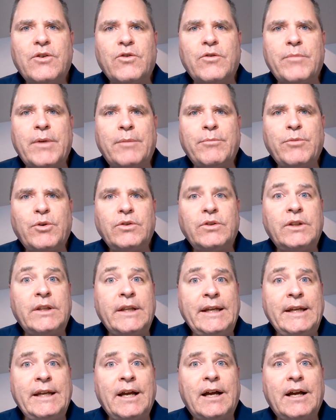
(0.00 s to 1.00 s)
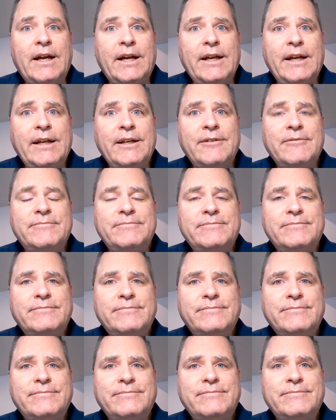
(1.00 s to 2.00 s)
Remember Lehi?
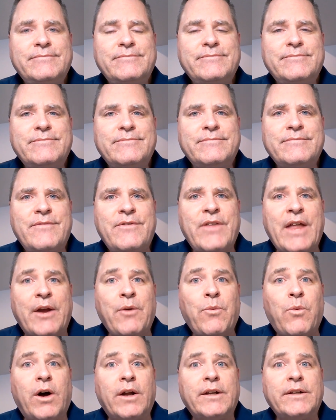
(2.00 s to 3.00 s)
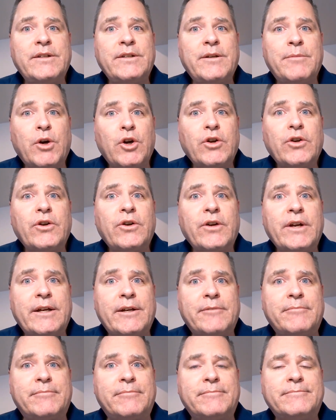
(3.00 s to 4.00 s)
They wanted to murder
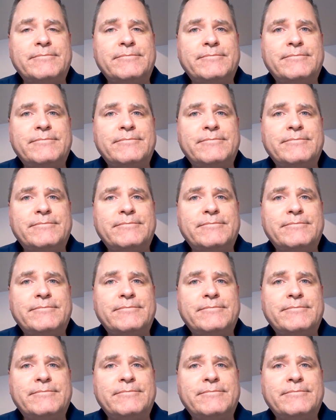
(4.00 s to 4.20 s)
him.